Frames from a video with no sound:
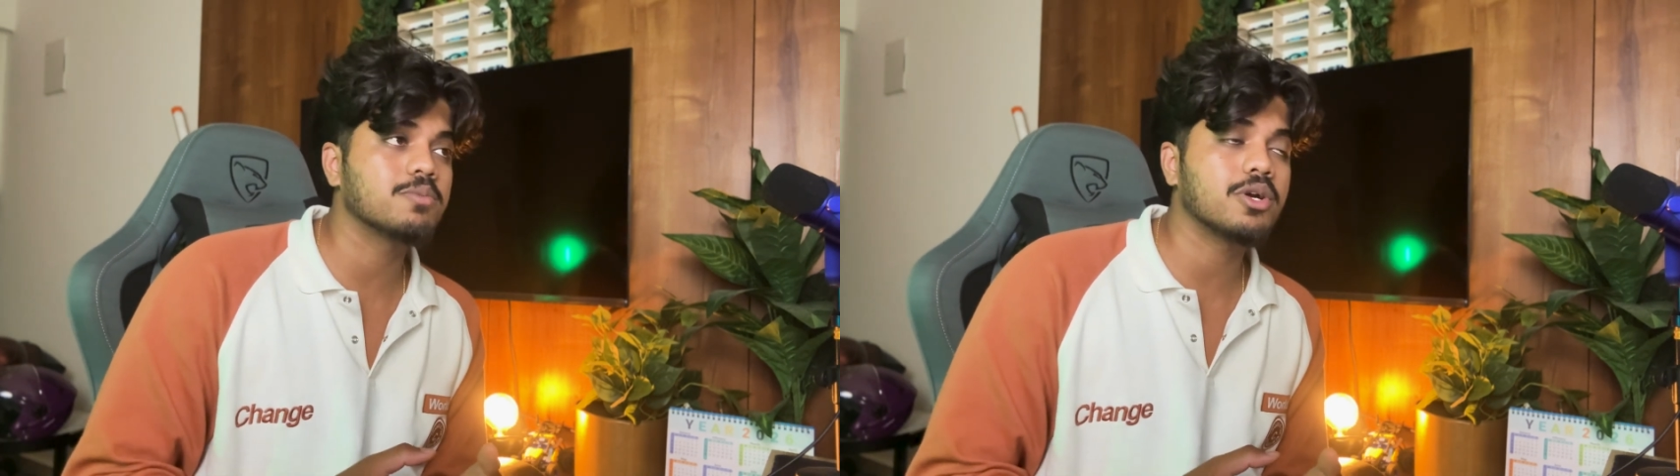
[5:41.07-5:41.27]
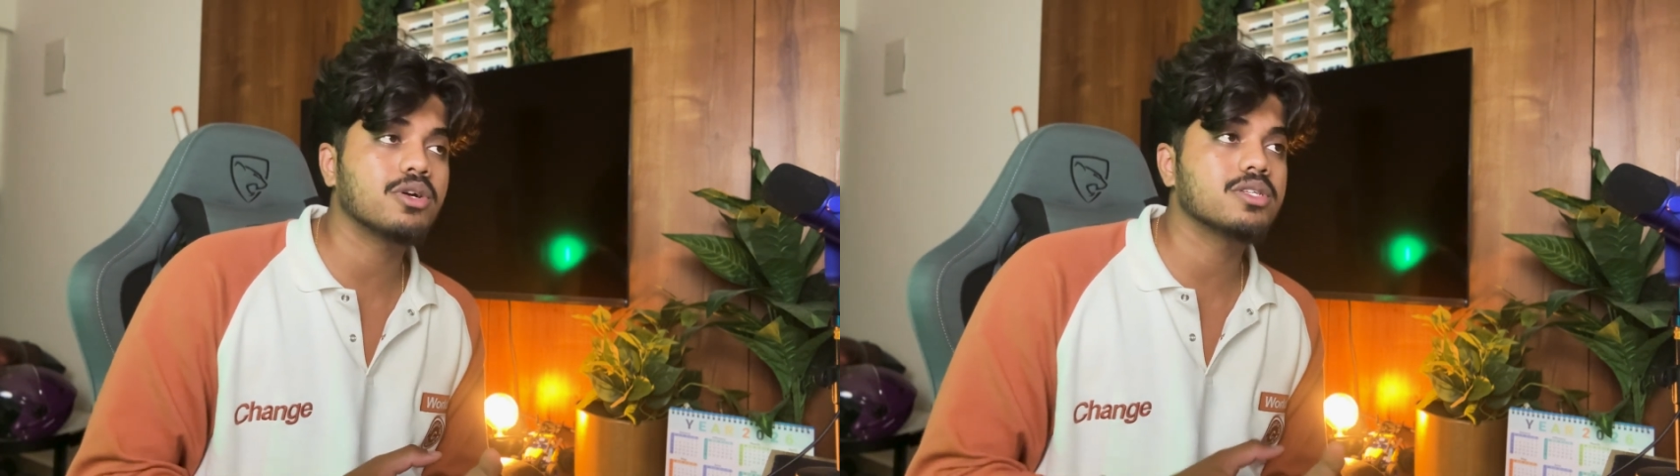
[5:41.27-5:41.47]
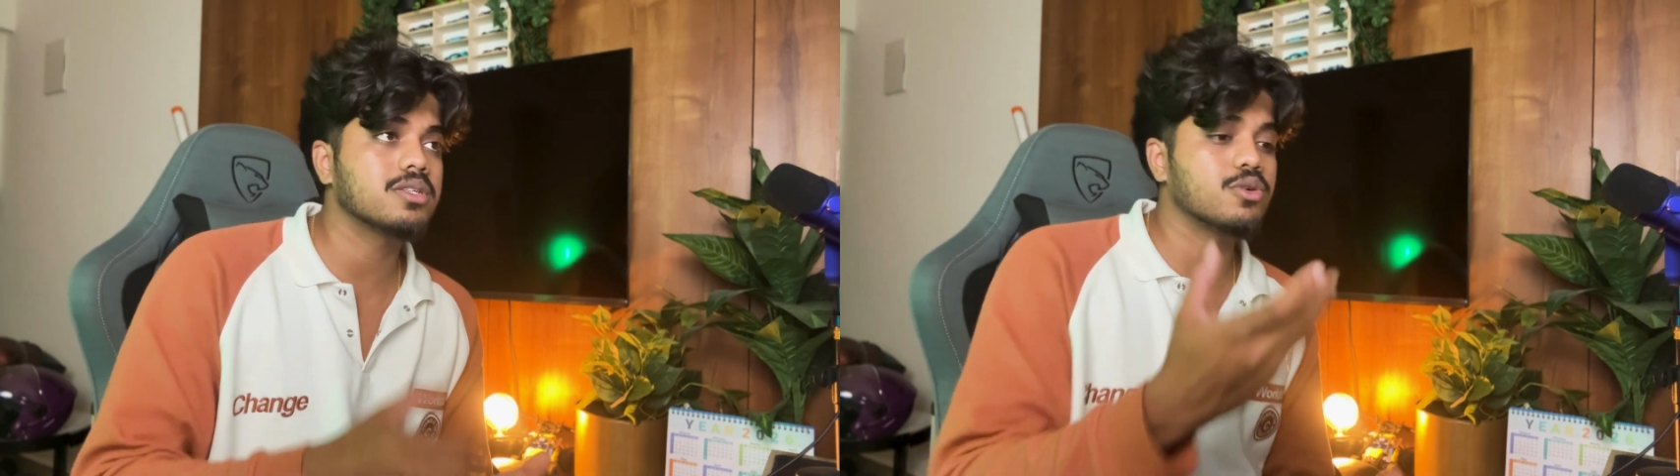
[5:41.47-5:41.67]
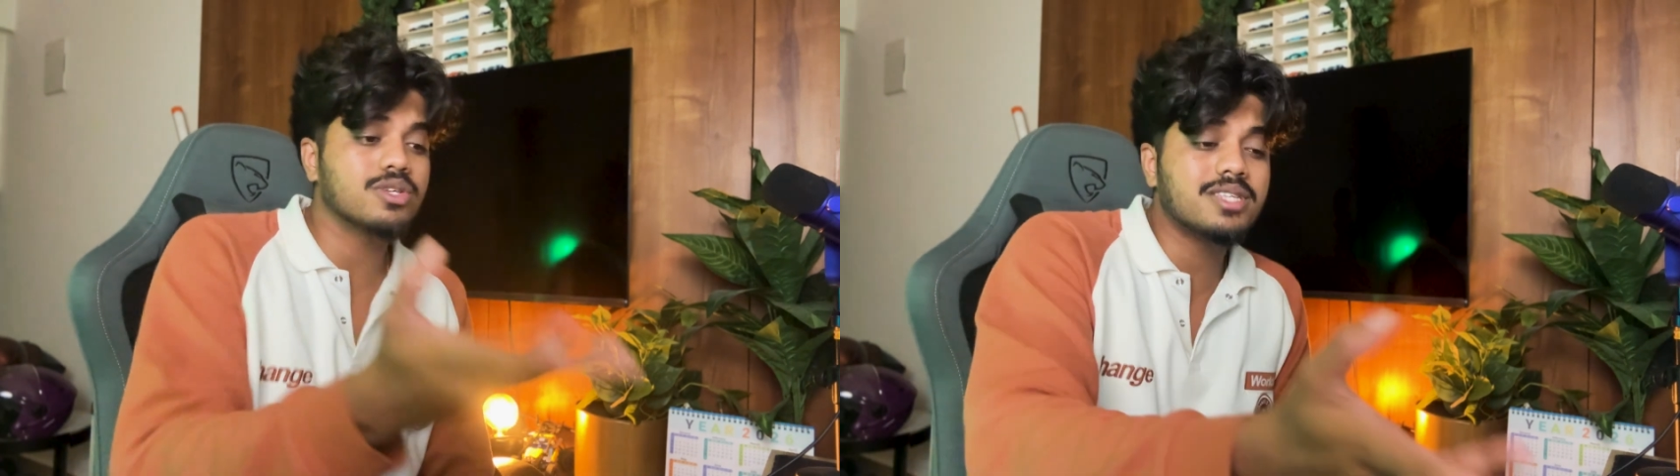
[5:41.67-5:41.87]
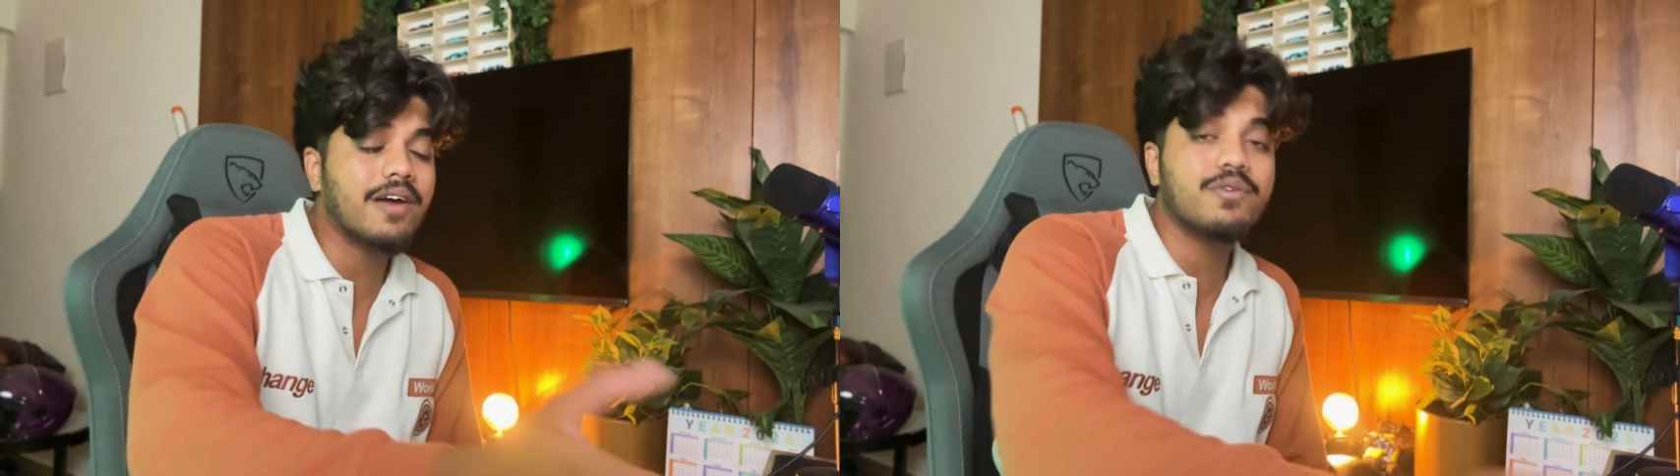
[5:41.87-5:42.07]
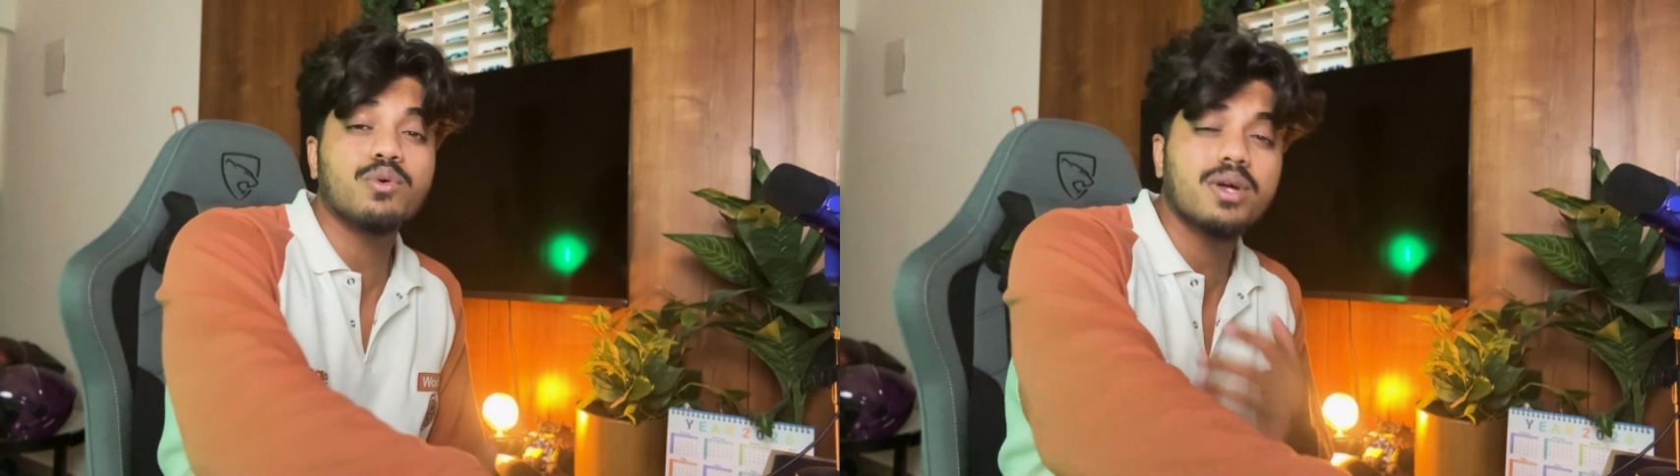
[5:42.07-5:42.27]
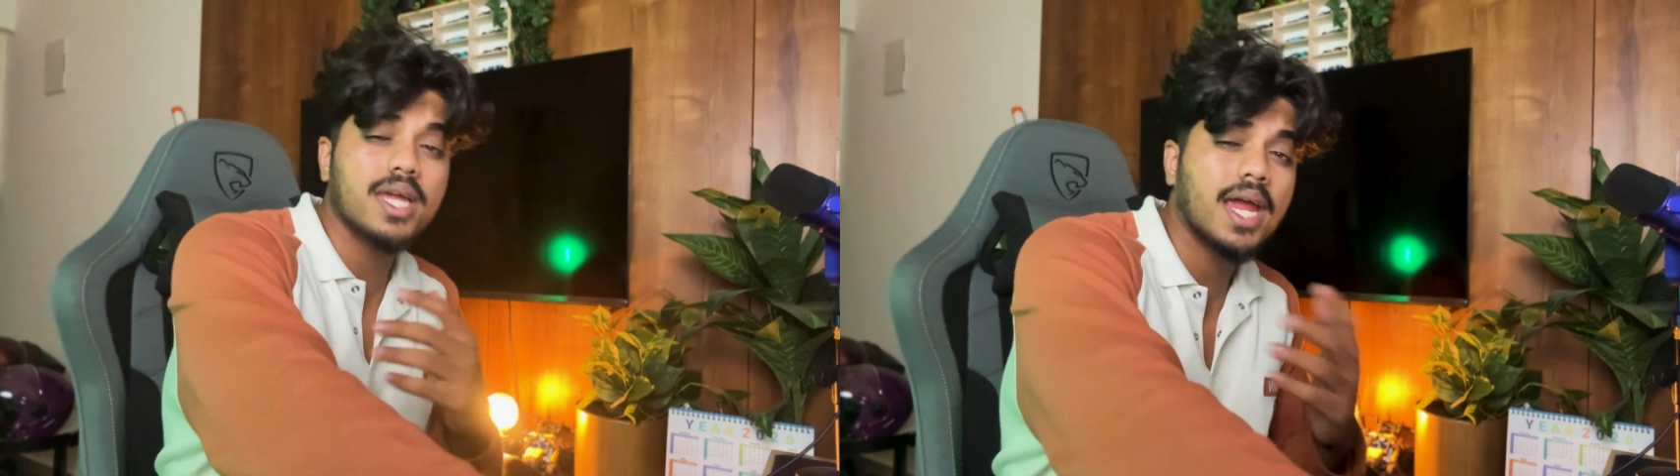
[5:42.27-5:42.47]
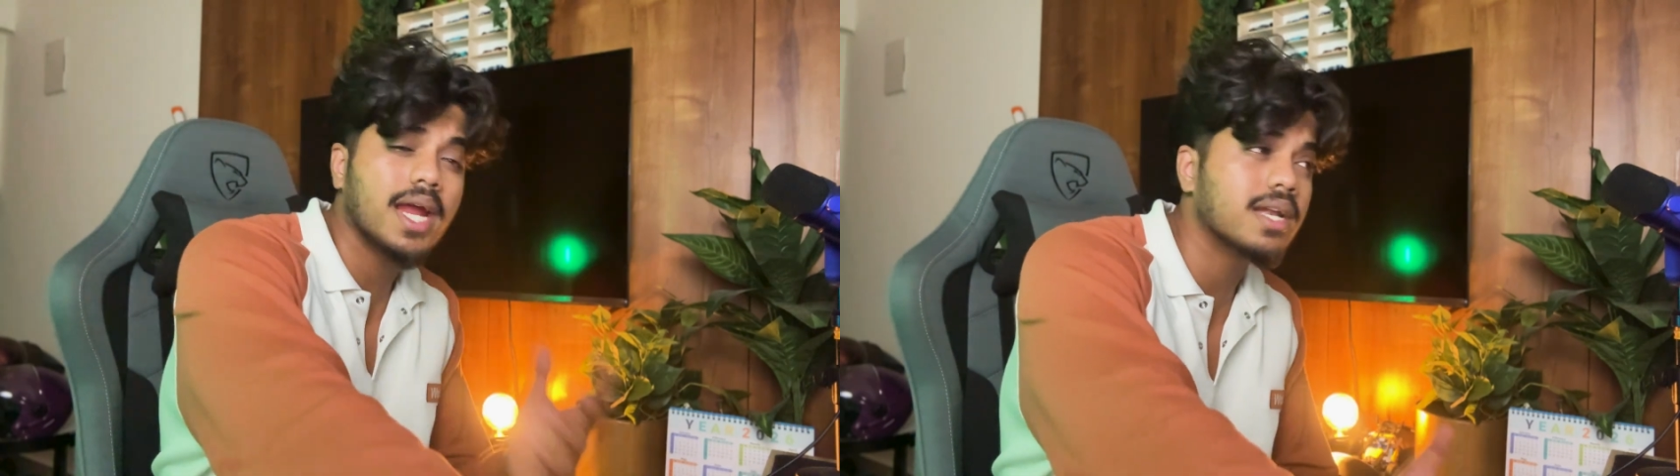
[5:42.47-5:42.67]
because you just have to
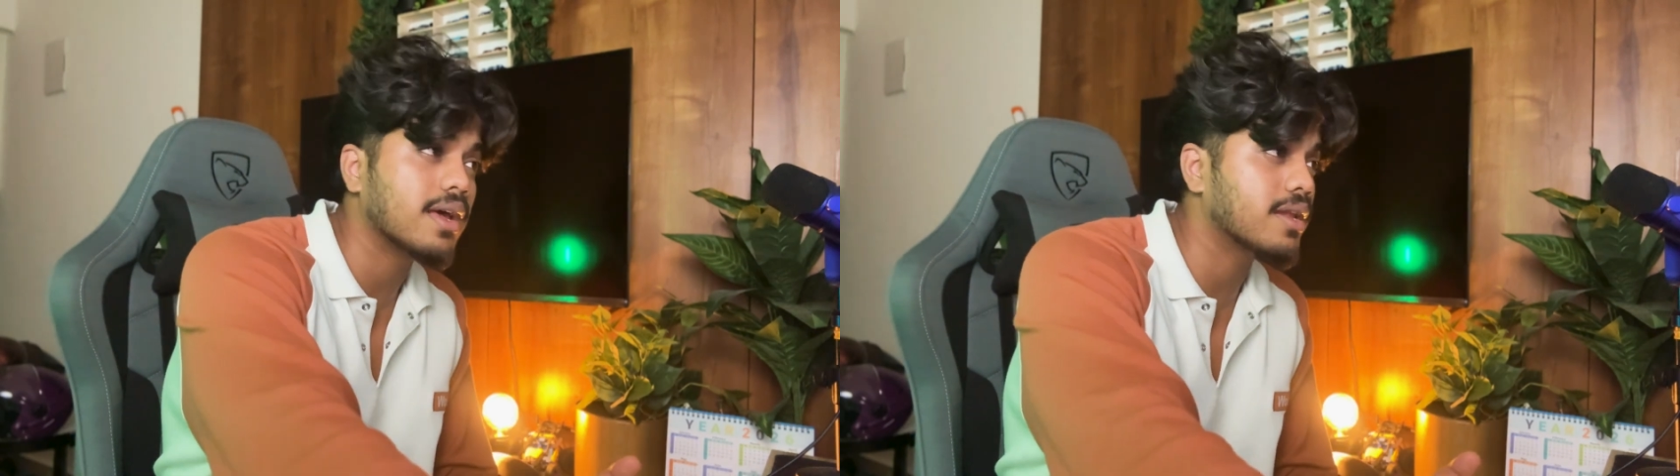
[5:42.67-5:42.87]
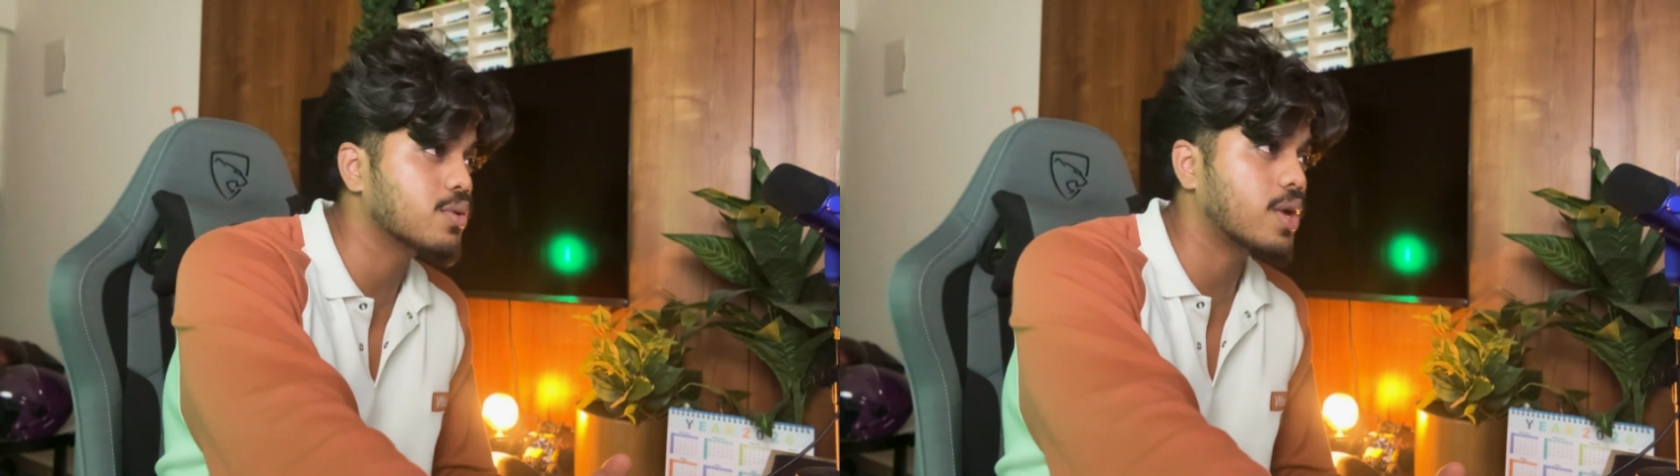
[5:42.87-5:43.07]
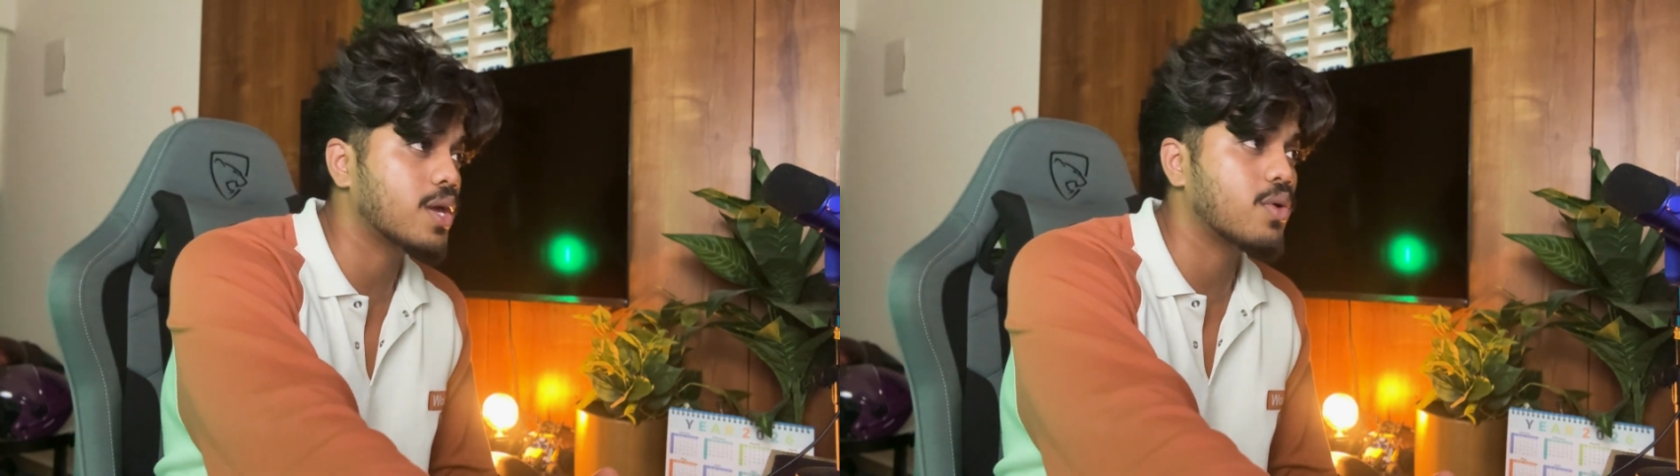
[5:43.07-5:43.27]
create an UI